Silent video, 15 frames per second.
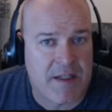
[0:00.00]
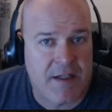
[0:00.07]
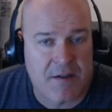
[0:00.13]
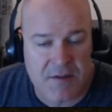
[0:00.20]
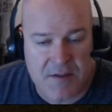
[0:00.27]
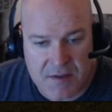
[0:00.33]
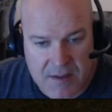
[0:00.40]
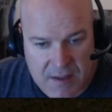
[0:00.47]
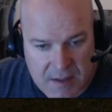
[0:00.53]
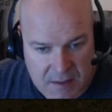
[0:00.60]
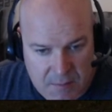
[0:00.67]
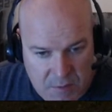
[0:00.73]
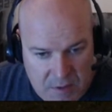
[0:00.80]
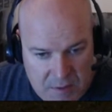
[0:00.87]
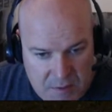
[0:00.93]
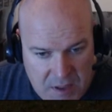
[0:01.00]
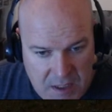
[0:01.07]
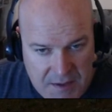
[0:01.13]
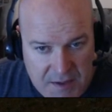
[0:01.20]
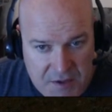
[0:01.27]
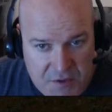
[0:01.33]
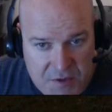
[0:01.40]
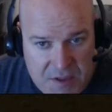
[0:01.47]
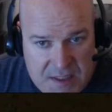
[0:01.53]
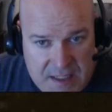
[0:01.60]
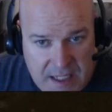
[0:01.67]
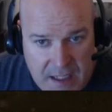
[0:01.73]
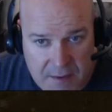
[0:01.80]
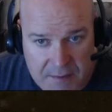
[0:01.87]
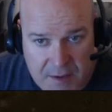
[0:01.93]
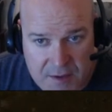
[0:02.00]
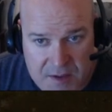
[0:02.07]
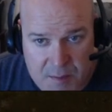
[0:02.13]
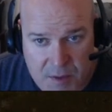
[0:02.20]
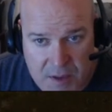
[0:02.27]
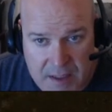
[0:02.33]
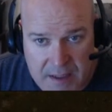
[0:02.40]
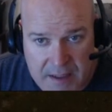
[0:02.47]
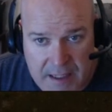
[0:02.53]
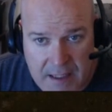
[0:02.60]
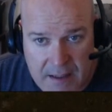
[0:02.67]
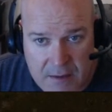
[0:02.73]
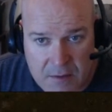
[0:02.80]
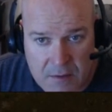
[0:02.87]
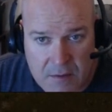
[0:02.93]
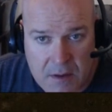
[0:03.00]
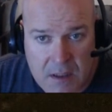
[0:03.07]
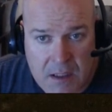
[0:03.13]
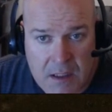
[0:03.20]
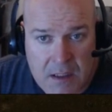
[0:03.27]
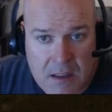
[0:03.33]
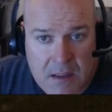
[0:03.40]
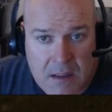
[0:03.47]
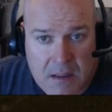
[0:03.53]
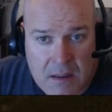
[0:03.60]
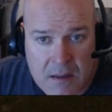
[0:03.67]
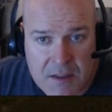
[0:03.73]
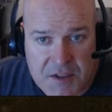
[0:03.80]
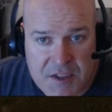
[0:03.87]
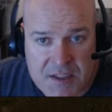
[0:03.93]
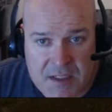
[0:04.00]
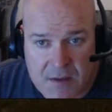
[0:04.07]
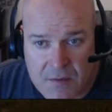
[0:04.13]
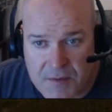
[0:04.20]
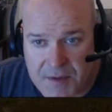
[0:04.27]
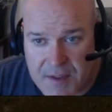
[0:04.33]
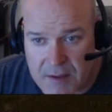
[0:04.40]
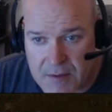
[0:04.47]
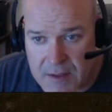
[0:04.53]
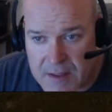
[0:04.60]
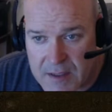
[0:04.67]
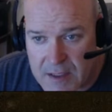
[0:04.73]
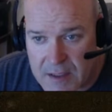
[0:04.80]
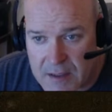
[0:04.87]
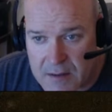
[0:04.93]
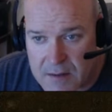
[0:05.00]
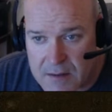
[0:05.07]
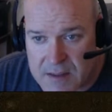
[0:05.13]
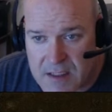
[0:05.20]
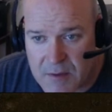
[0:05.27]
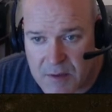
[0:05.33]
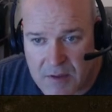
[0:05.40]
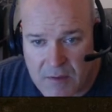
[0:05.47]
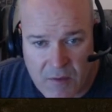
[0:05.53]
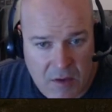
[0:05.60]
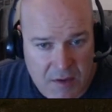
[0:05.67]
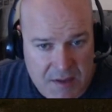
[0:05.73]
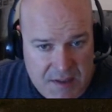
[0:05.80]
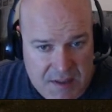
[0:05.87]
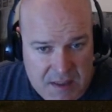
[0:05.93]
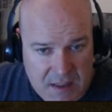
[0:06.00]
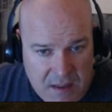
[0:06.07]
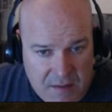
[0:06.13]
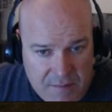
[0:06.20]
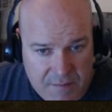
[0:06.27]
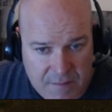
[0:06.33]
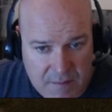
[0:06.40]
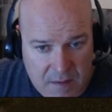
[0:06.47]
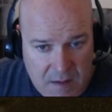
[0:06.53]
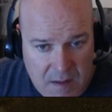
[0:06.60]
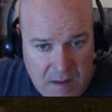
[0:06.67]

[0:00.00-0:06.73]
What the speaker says: in here so that when you cut the trees down, they'll just put it in that little logistical thing right there. Let's get rid of all this stuff.